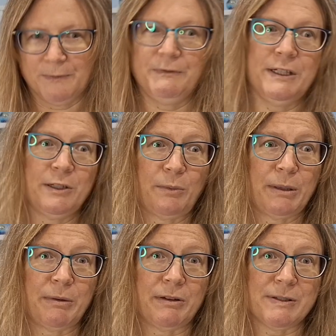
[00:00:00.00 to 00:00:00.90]
Fitted on one
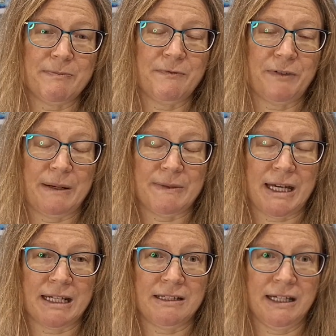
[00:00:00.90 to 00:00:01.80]
of my frames I
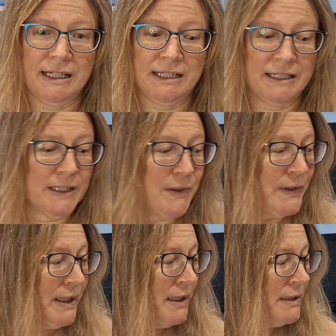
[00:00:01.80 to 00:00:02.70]
hadn't had anything
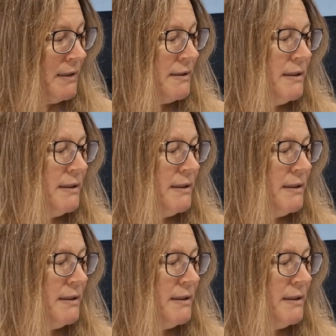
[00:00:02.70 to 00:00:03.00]
on yet.